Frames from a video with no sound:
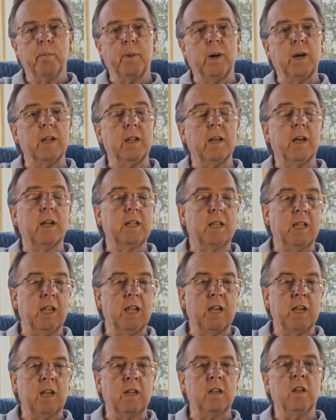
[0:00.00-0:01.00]
but
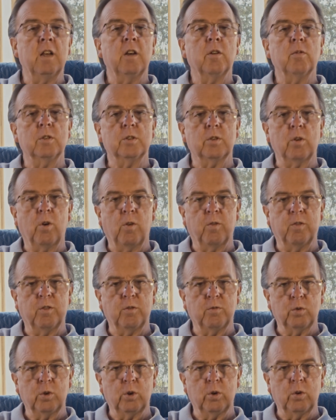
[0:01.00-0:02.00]
again was
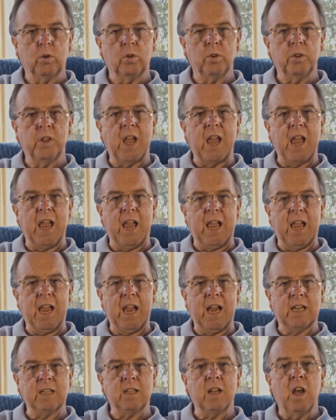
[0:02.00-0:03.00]
overruled,
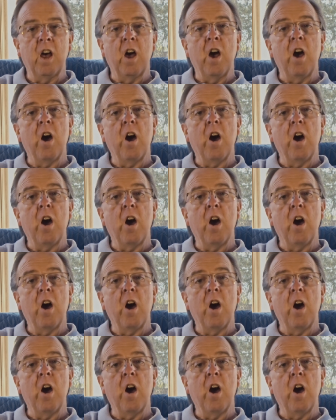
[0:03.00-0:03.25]
and